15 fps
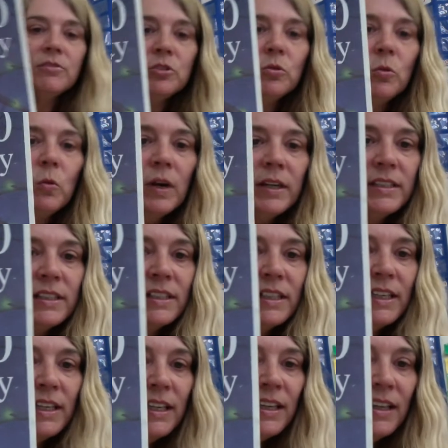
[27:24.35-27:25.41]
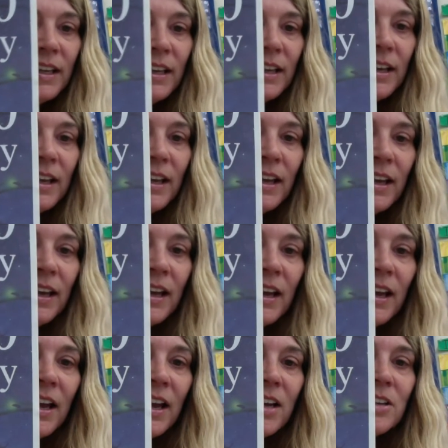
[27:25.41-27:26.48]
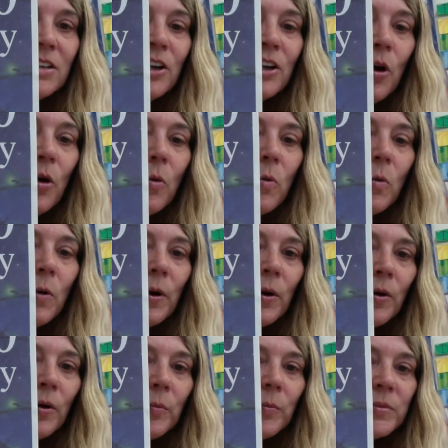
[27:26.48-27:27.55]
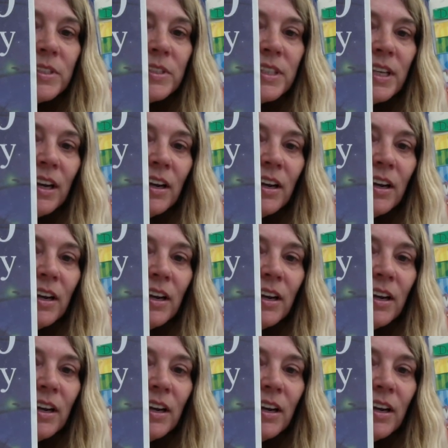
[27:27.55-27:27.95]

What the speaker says: 20 glowworms